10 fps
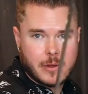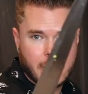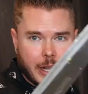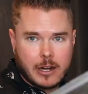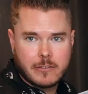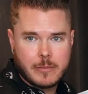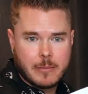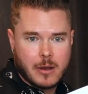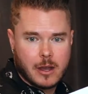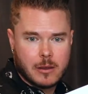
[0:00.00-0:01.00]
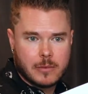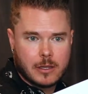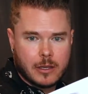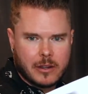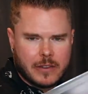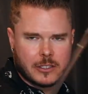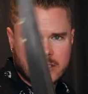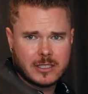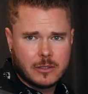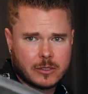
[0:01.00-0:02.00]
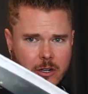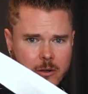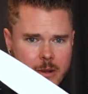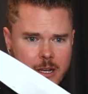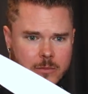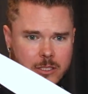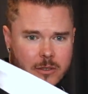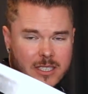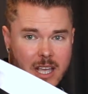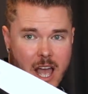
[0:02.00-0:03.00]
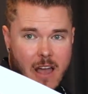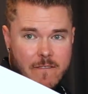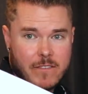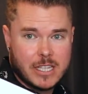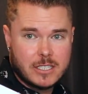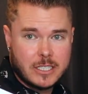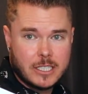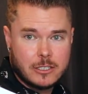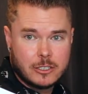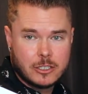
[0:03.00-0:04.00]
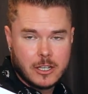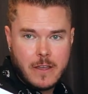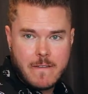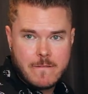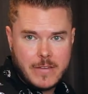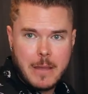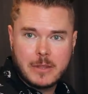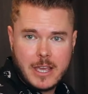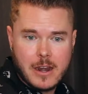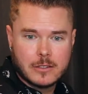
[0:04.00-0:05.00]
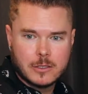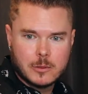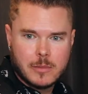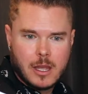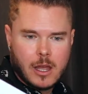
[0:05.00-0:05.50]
I got it from my mom. I think she said it was her mom, so it's vintage, family heirloom.